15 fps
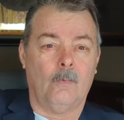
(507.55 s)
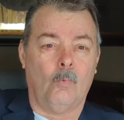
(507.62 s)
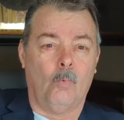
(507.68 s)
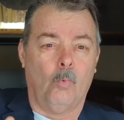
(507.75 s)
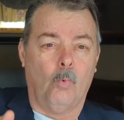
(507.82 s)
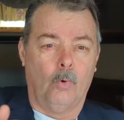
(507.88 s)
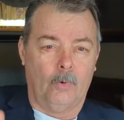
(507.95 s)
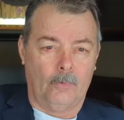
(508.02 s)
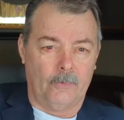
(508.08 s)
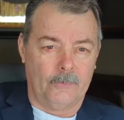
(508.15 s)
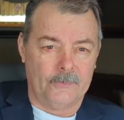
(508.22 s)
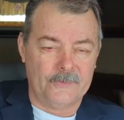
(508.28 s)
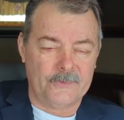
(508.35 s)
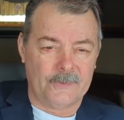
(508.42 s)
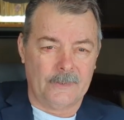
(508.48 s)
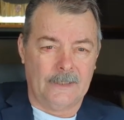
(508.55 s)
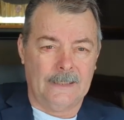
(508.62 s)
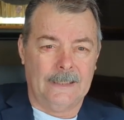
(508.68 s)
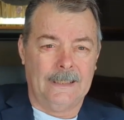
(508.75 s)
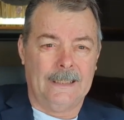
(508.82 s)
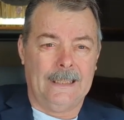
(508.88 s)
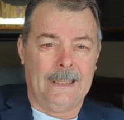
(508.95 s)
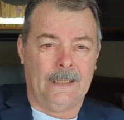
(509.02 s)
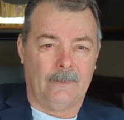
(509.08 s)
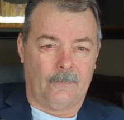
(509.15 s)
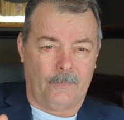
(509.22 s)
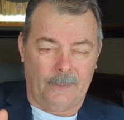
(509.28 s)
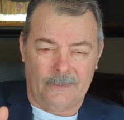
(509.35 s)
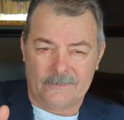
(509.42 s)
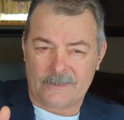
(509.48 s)
words and
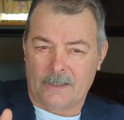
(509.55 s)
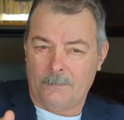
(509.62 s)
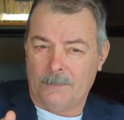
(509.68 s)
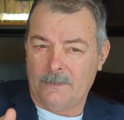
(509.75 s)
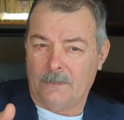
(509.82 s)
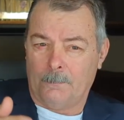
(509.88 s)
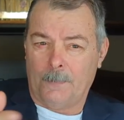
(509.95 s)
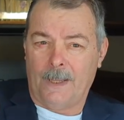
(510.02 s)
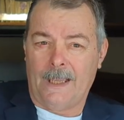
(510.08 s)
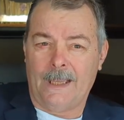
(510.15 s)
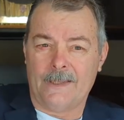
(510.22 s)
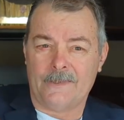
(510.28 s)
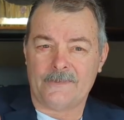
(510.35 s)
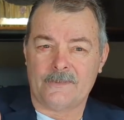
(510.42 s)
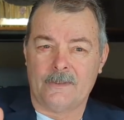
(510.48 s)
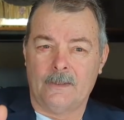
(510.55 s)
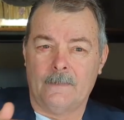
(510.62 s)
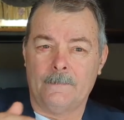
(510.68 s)
things coming to pass